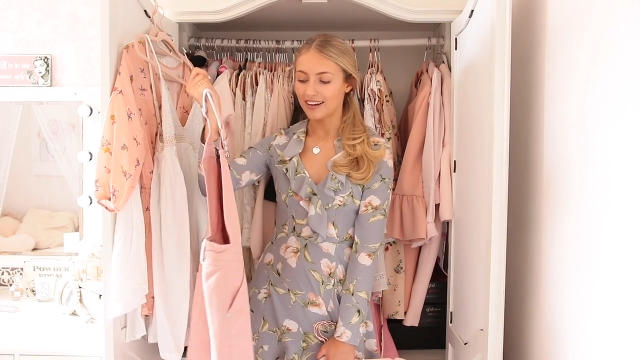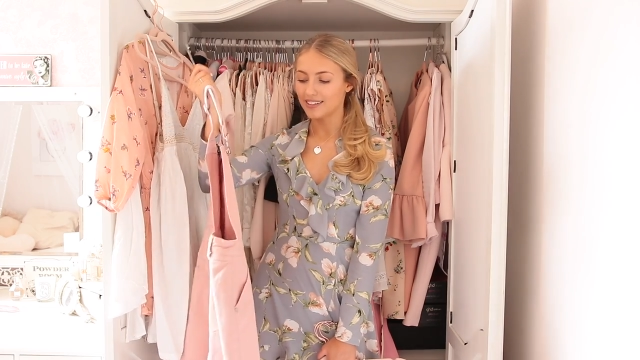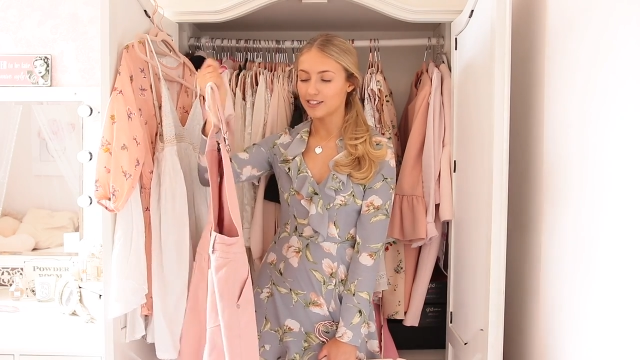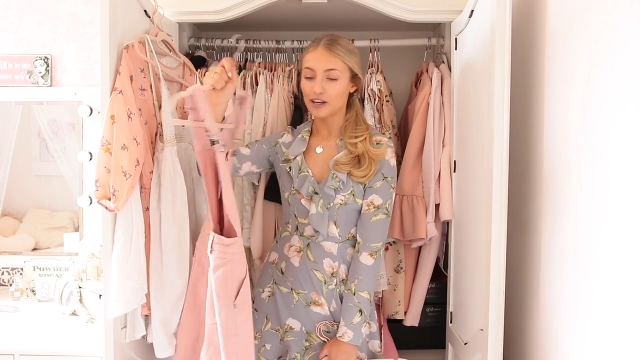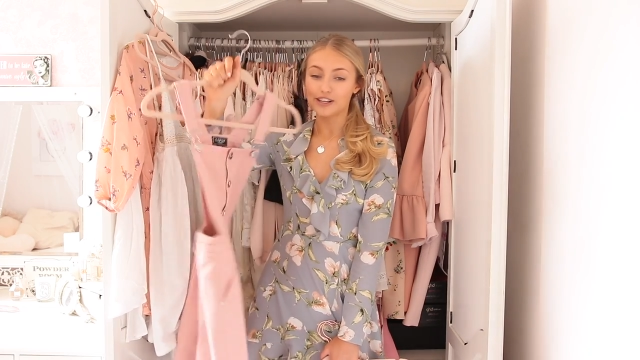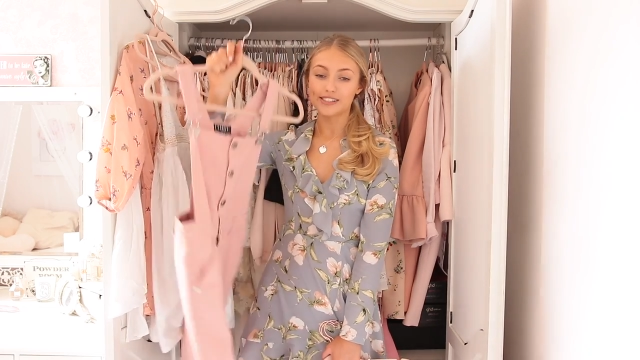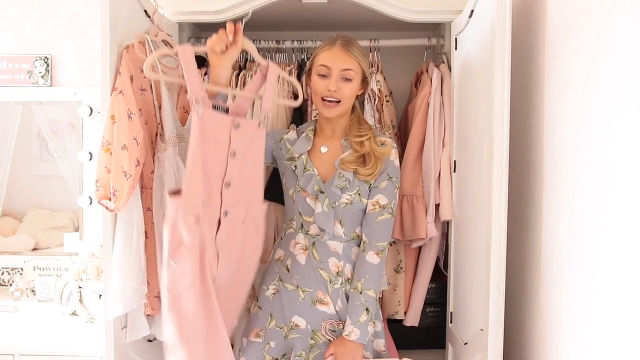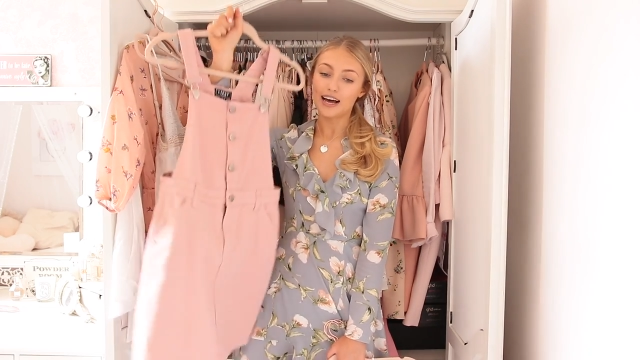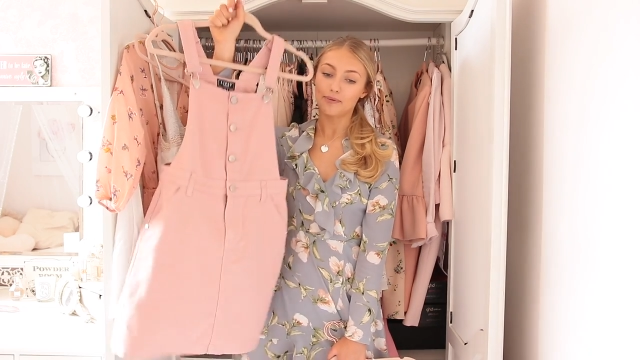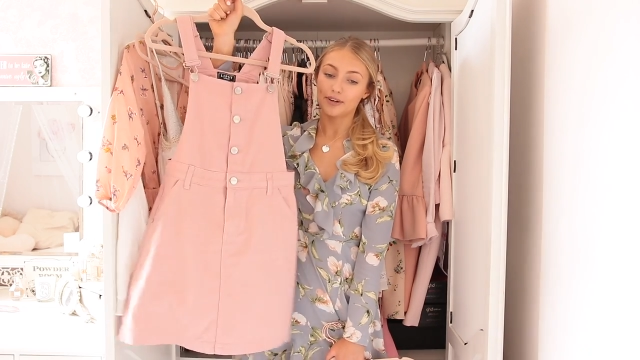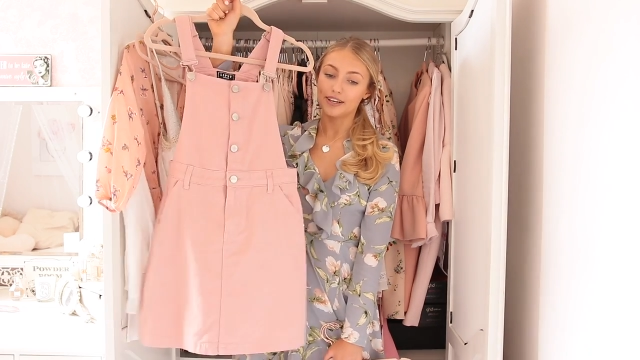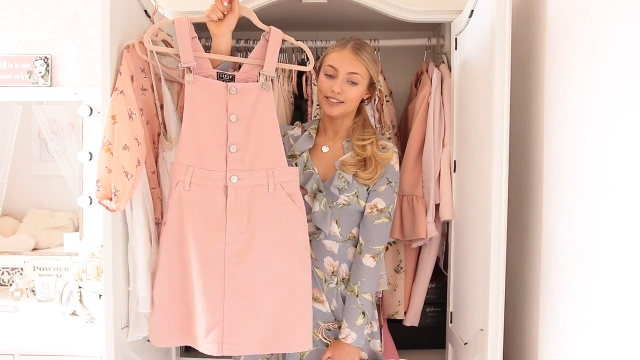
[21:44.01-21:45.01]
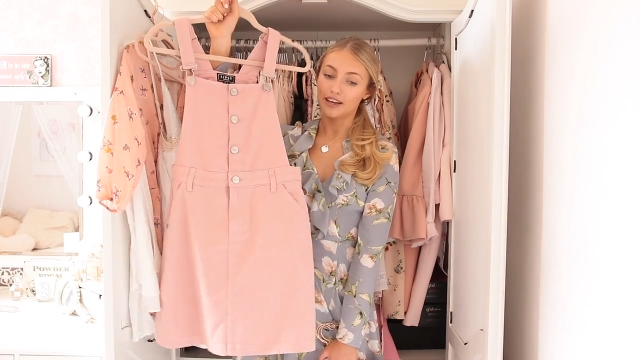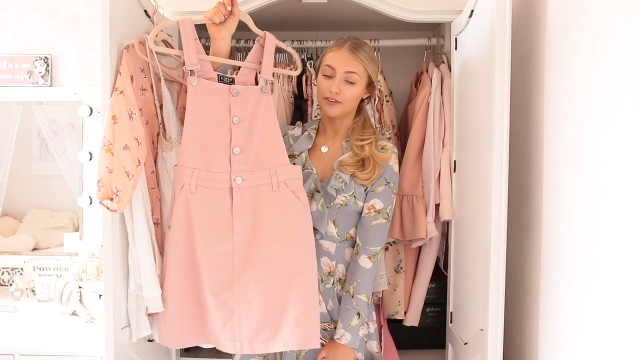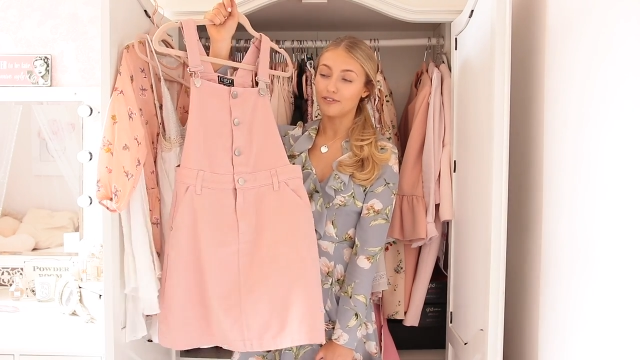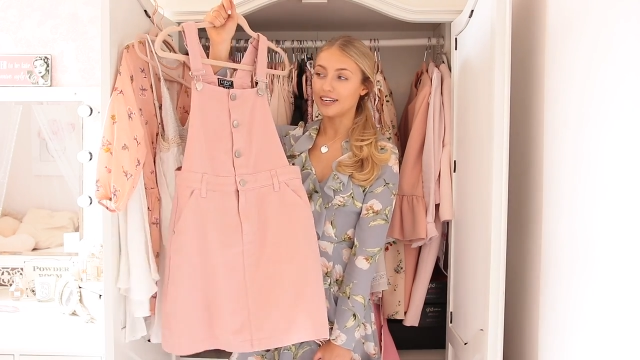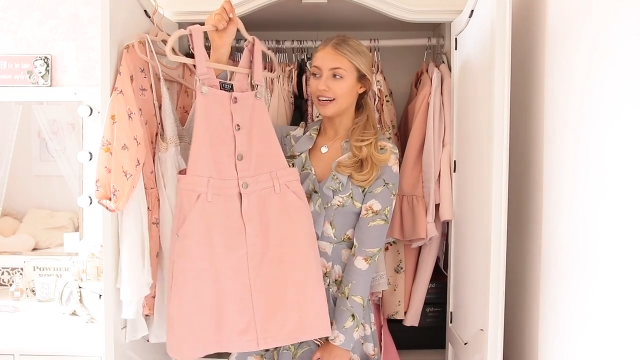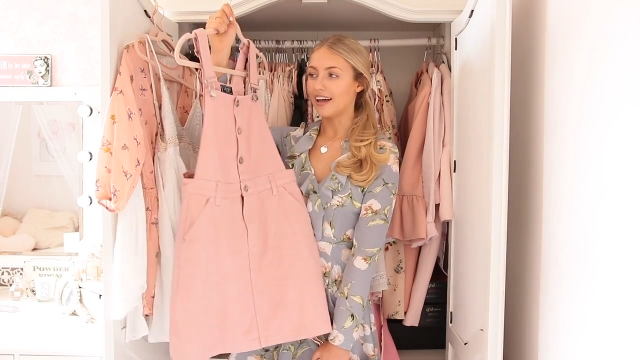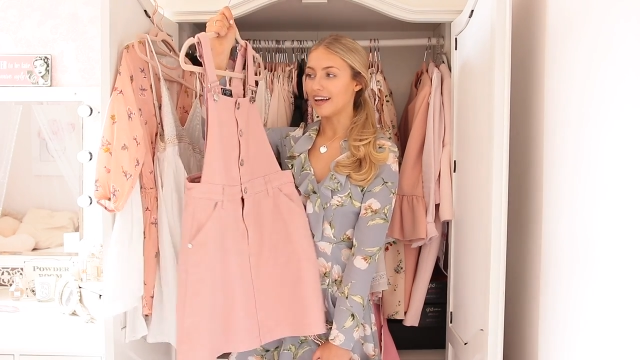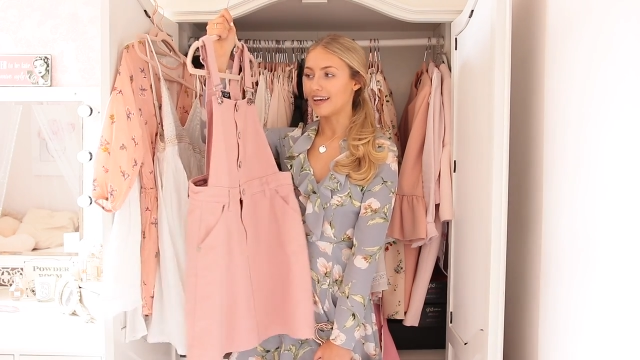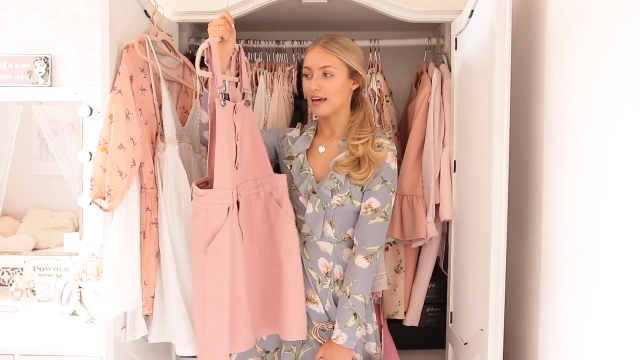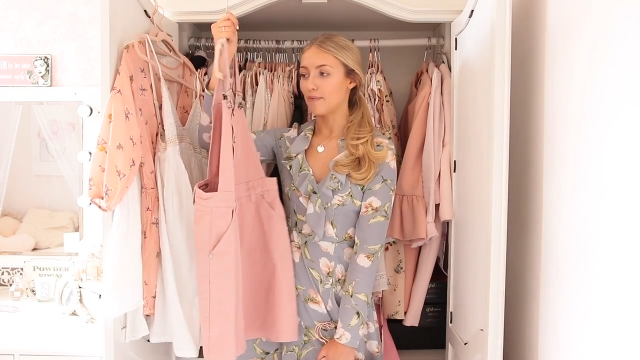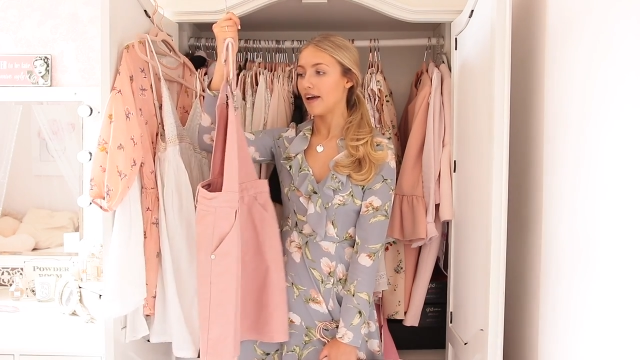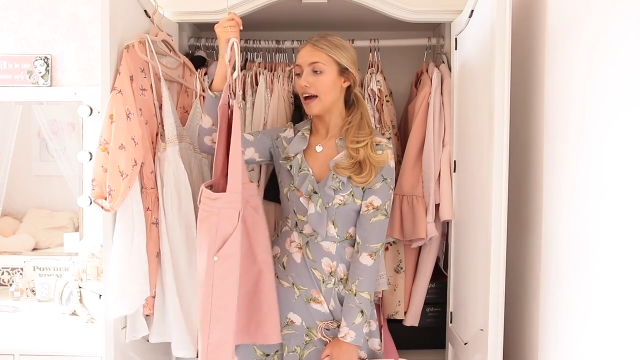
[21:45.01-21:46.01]
and it's so sad because I really
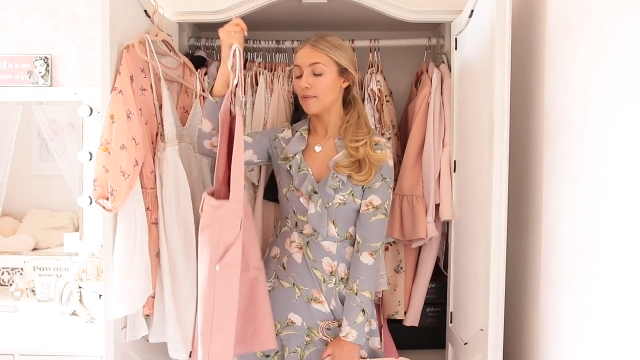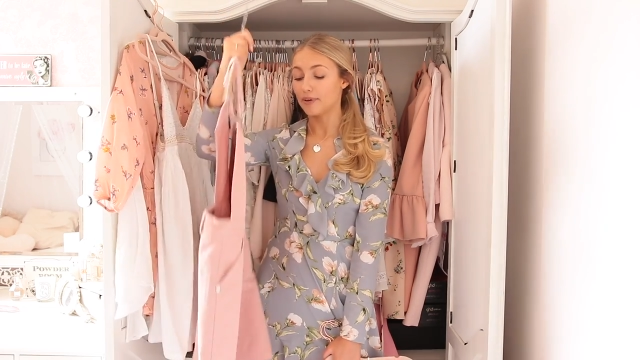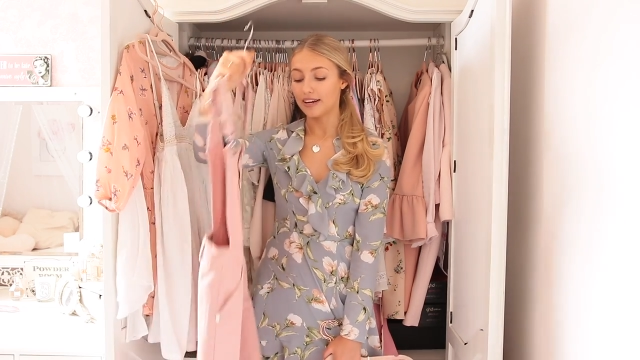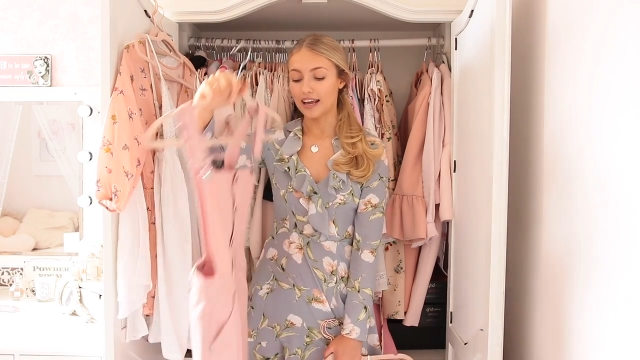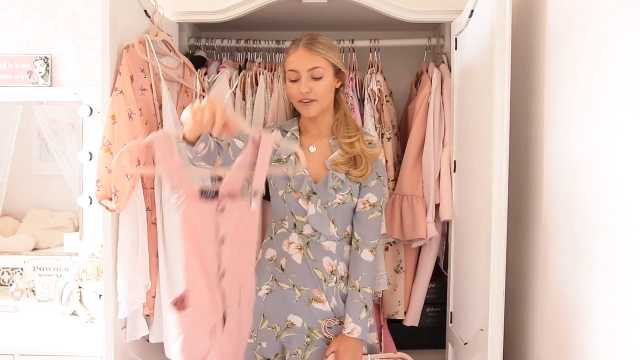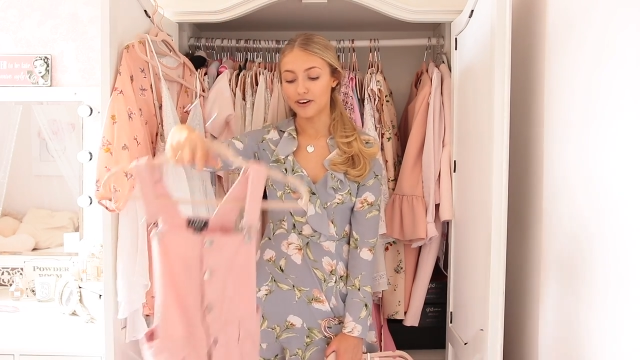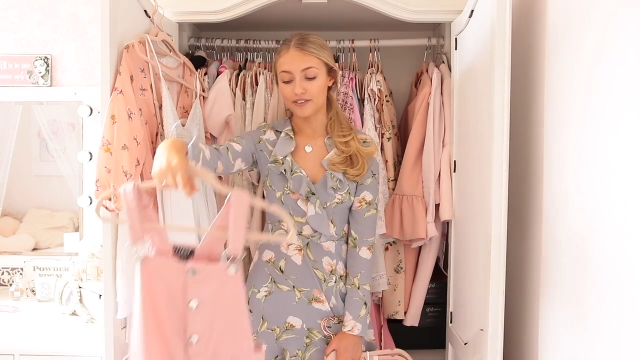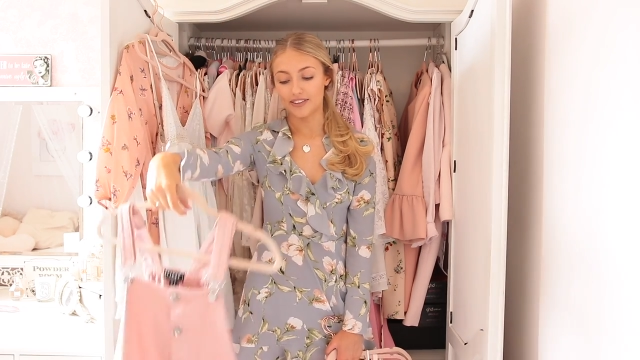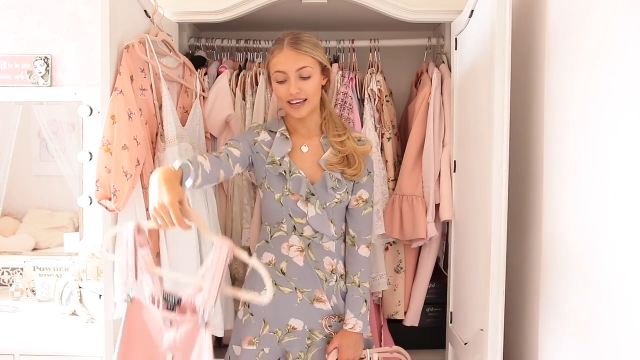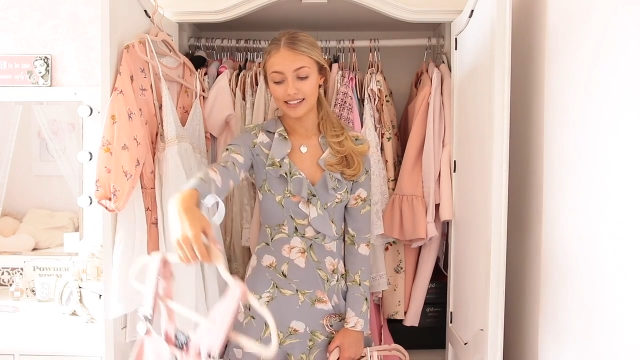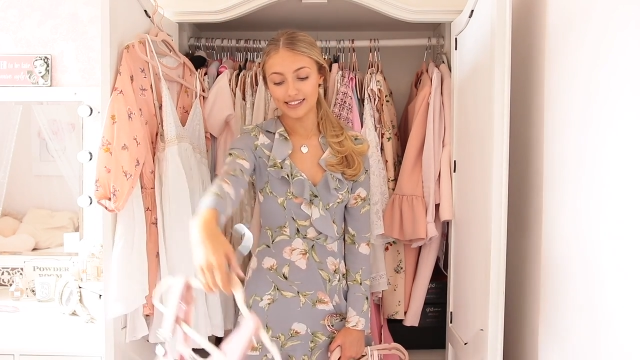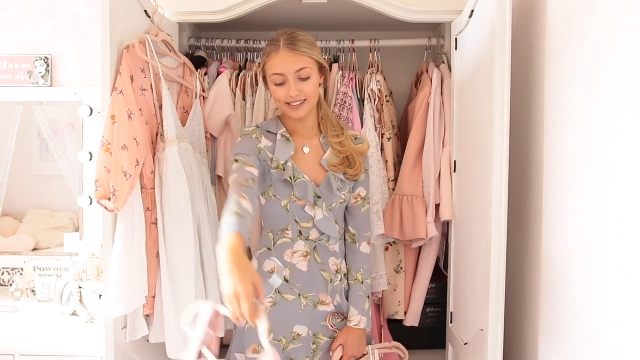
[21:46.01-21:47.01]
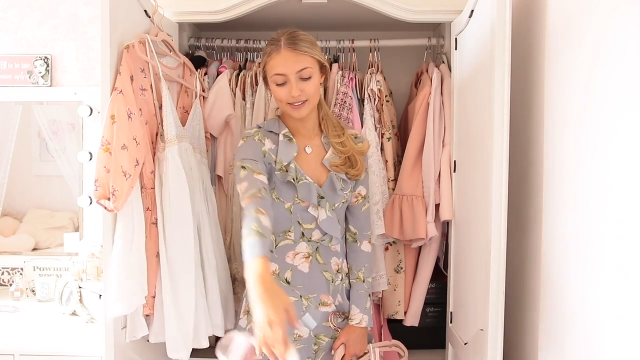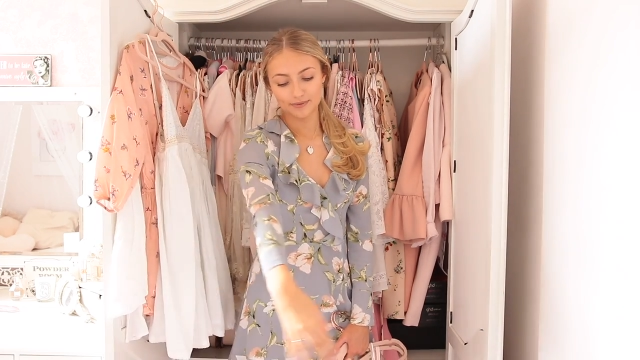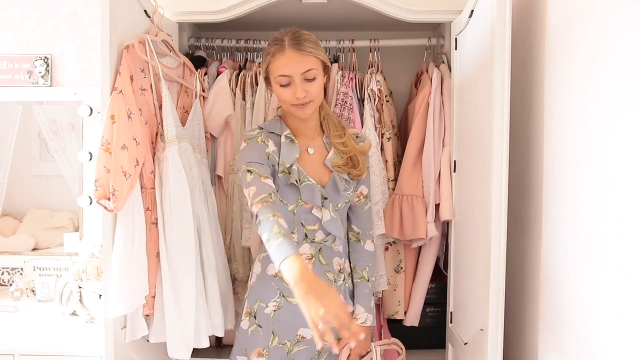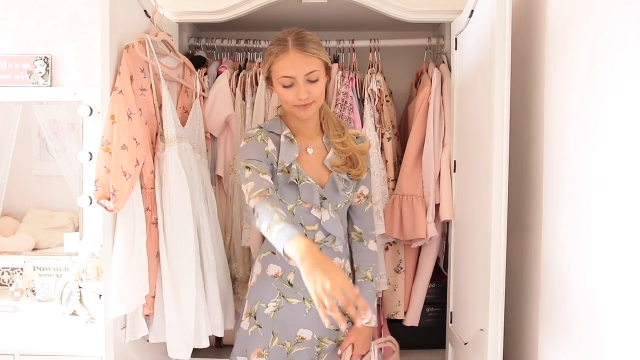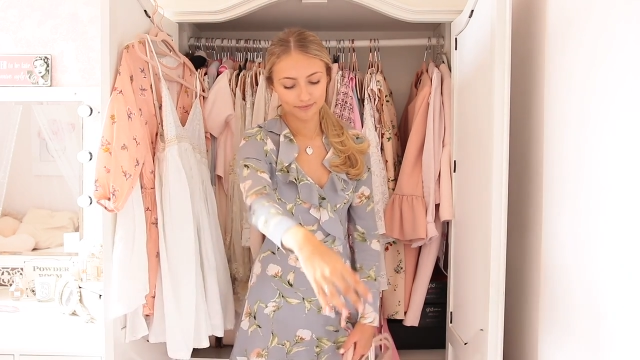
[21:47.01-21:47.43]
like it, but I am gonna get rid of this.